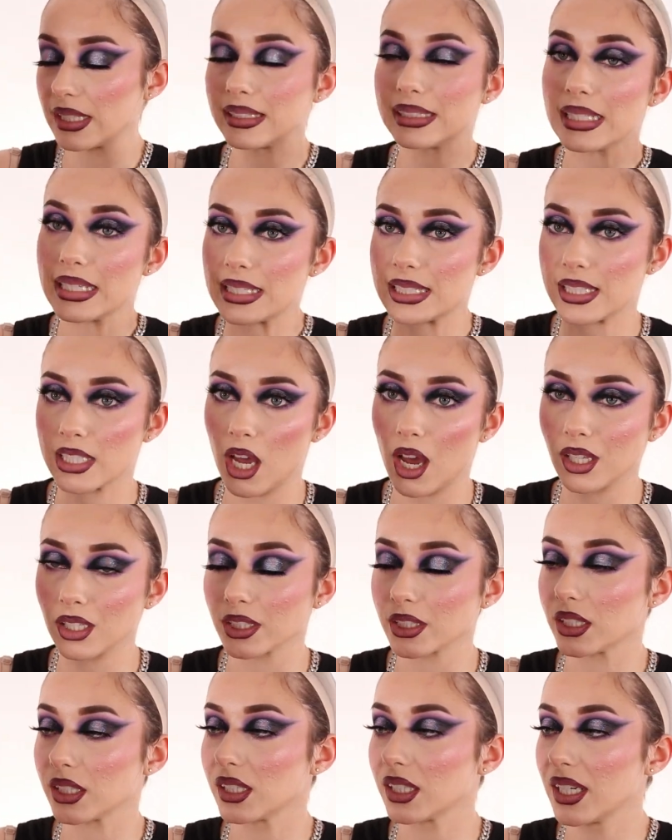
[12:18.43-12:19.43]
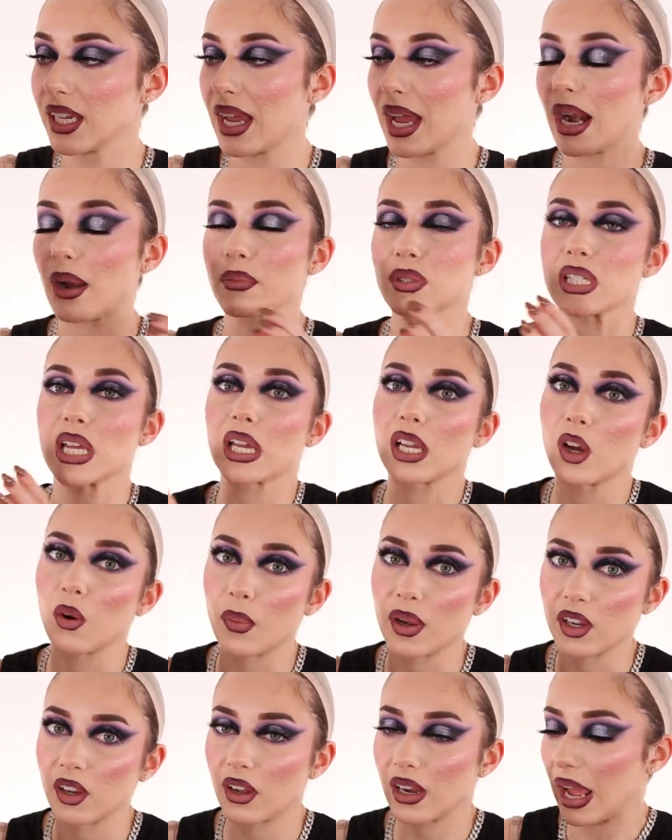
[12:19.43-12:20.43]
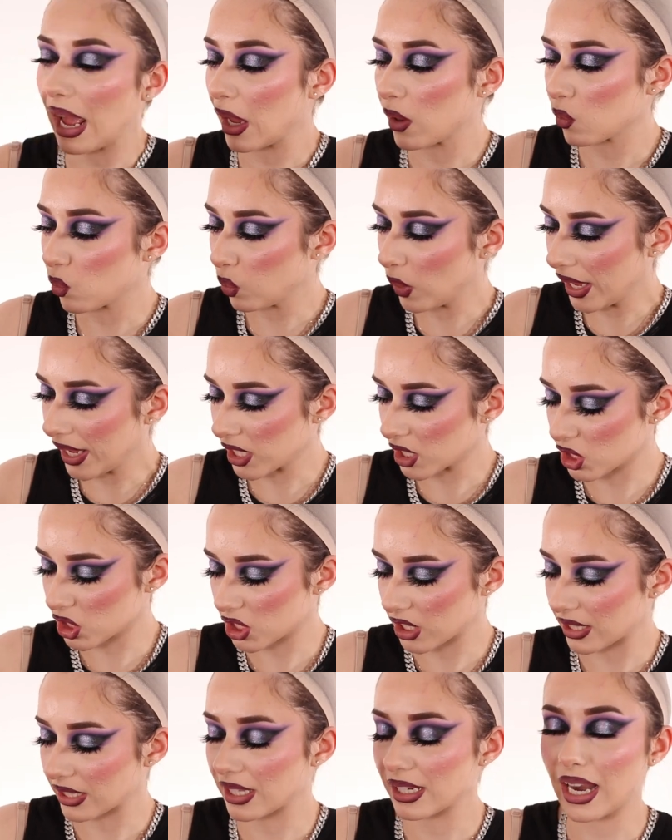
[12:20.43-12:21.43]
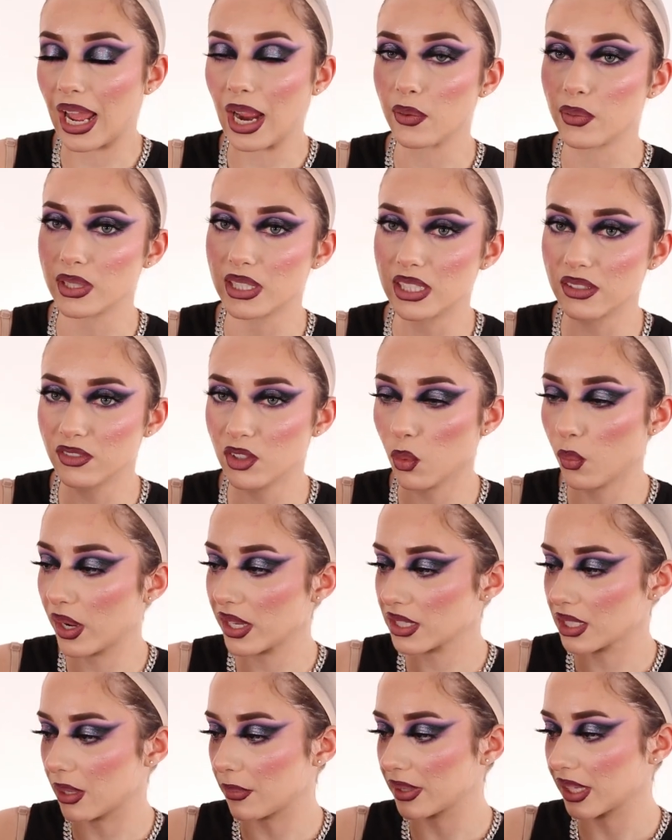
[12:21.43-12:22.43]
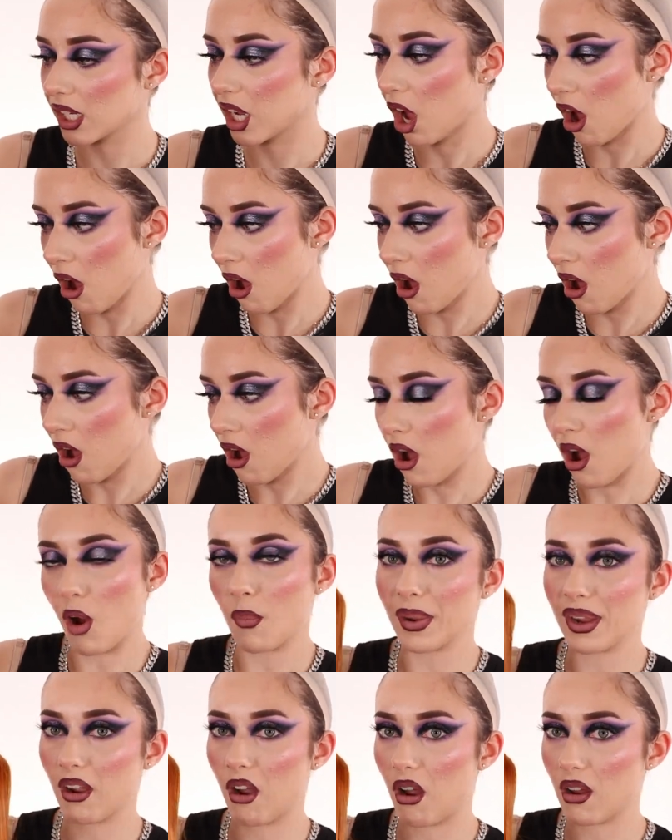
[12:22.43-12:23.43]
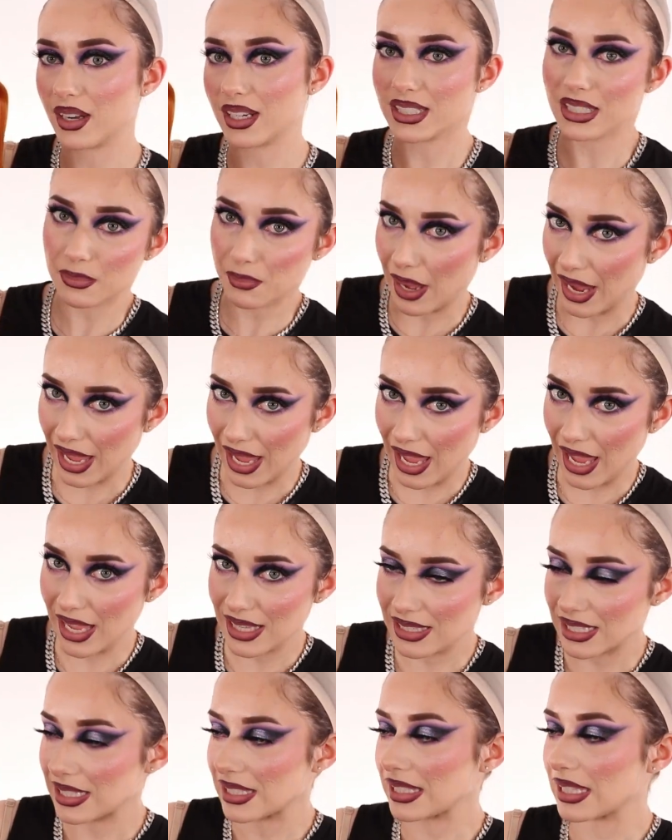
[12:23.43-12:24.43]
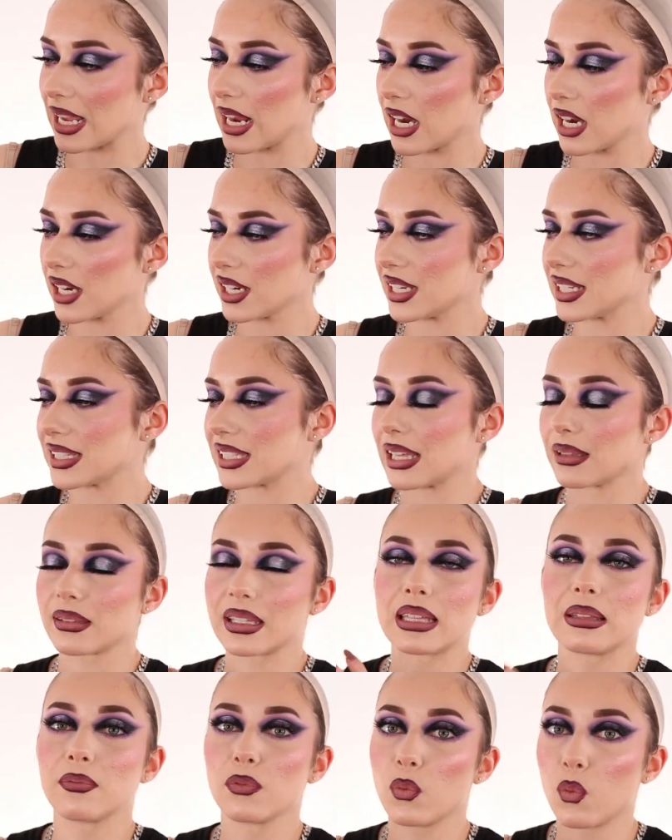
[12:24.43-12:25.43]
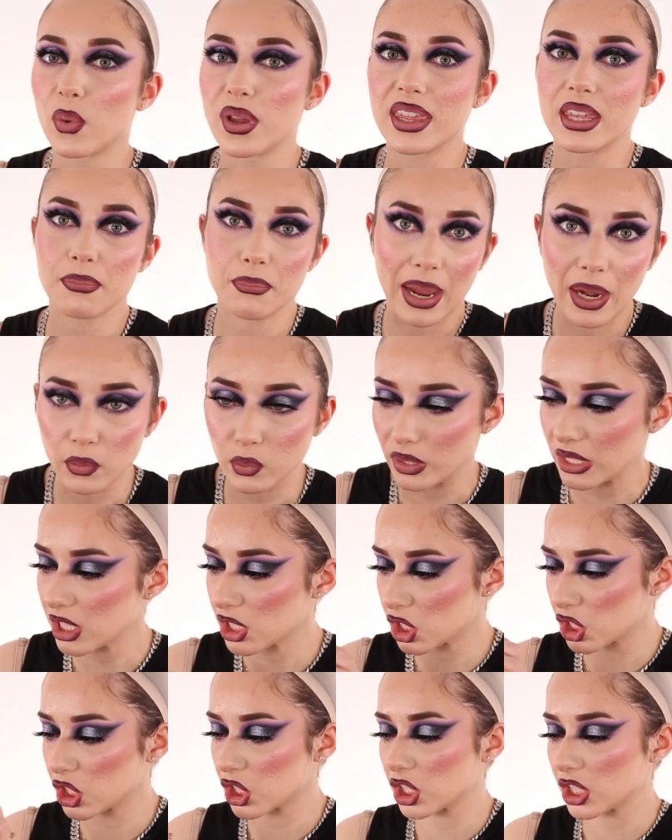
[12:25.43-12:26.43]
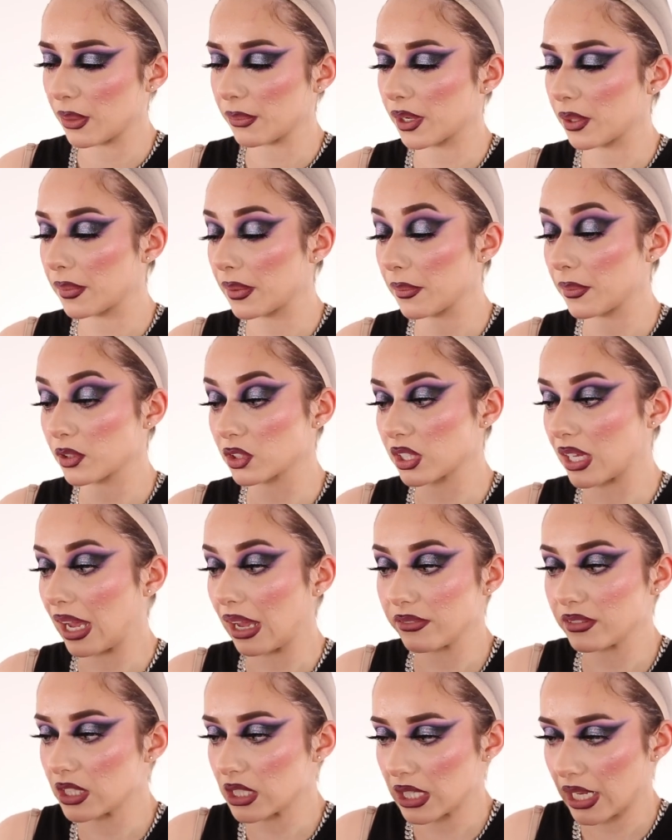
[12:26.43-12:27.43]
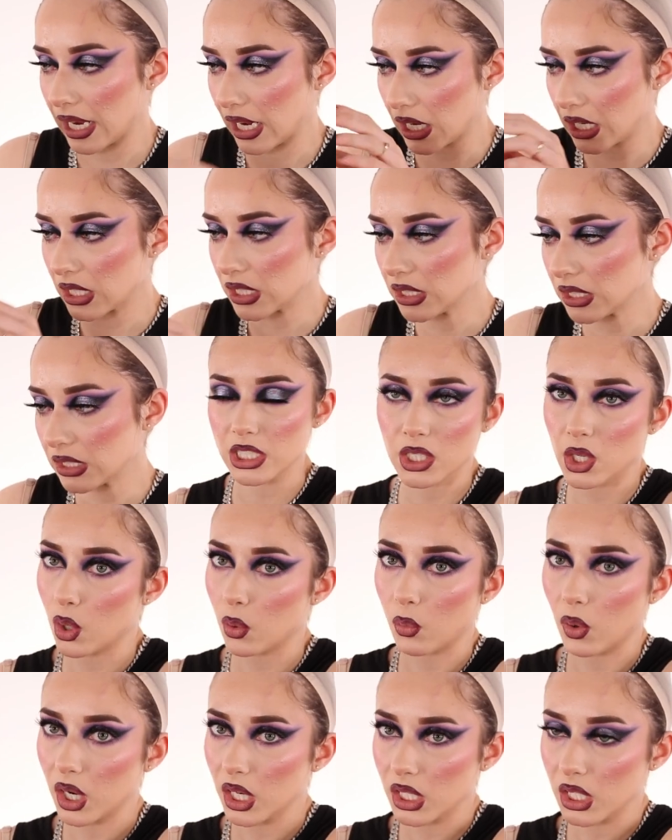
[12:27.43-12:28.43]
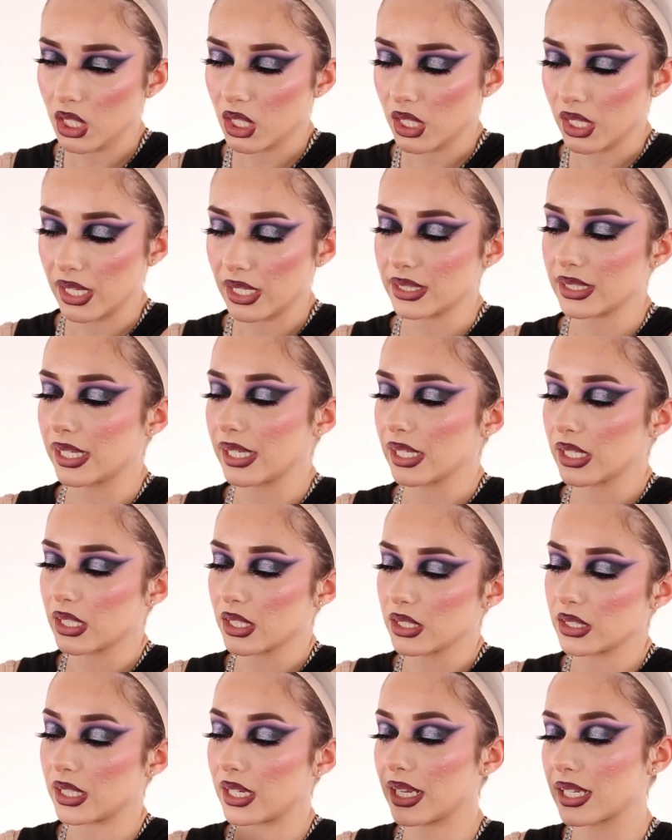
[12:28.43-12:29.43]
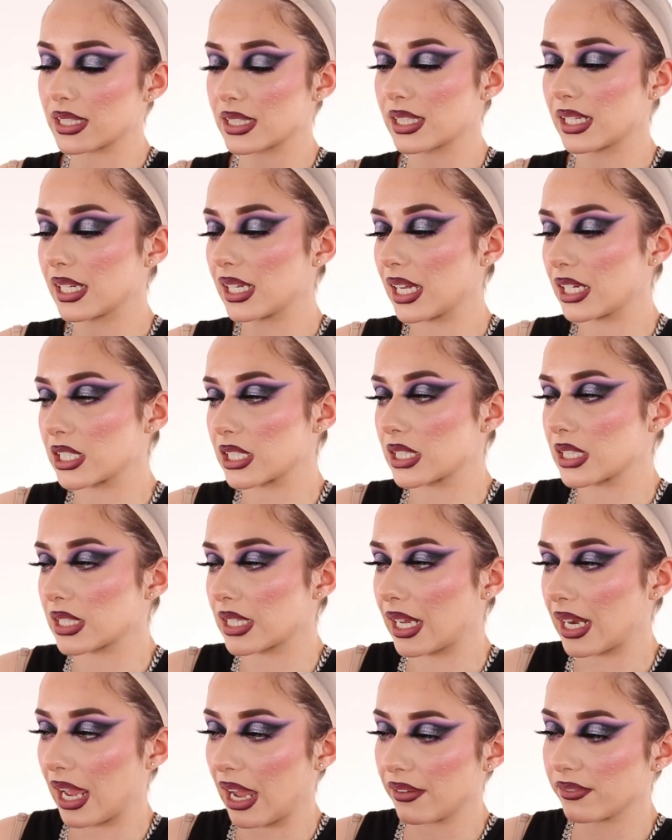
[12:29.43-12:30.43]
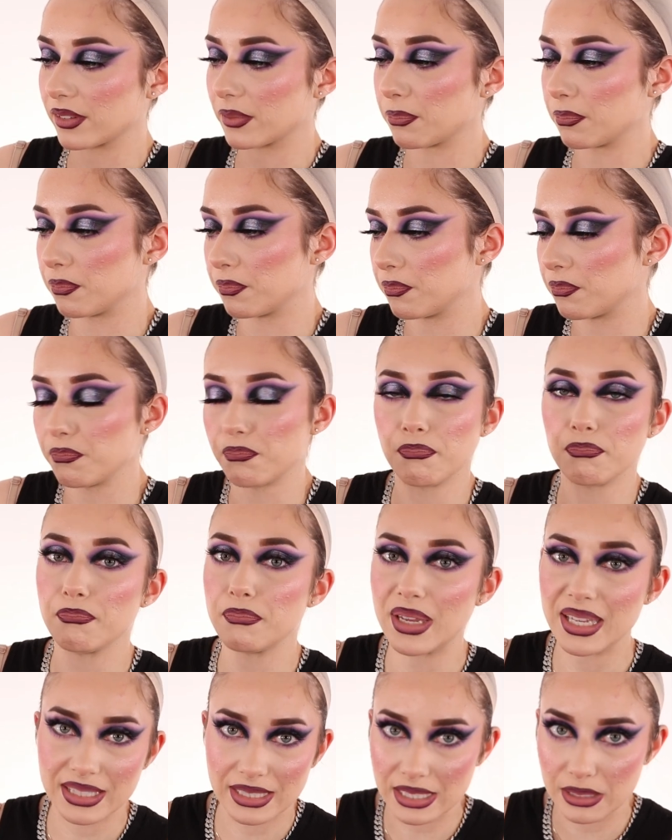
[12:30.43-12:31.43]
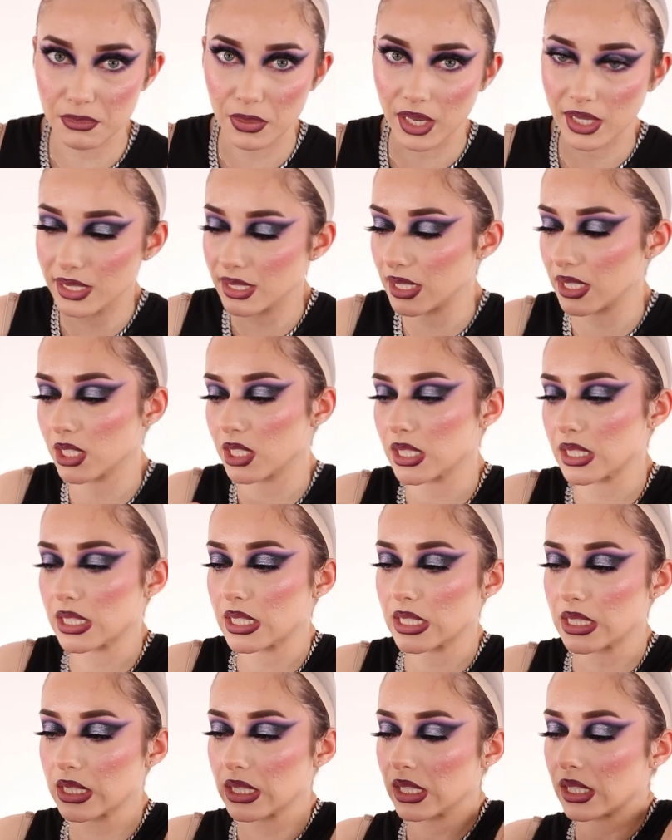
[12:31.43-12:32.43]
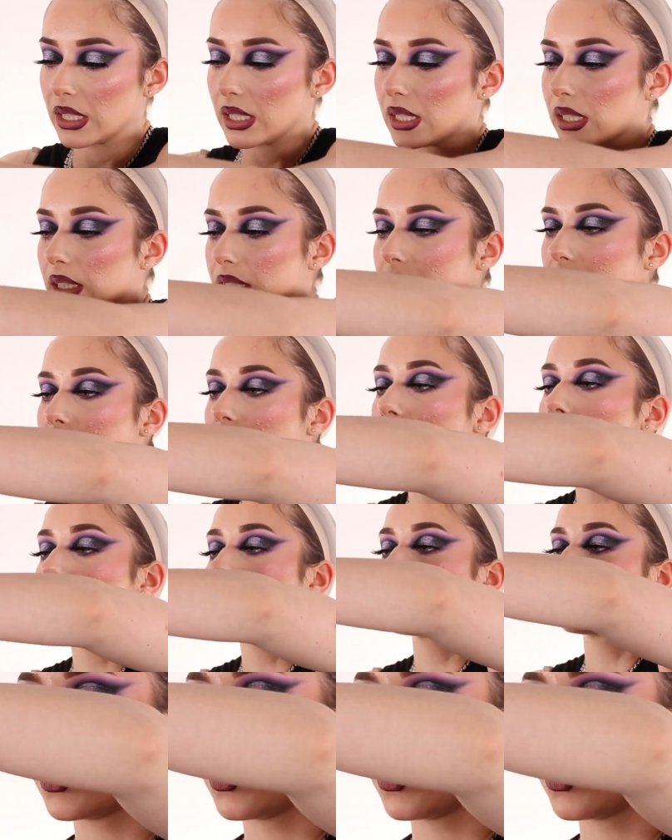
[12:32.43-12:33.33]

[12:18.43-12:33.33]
This color, and I was like, oh my god, I wish. And then I received the waves and I'm like, oh my god, it's in my hands, it's there, it's up in within my reach. I'm gonna be able to have this hair, just go to work, and like the next day I just can have a messy bun and just, you know,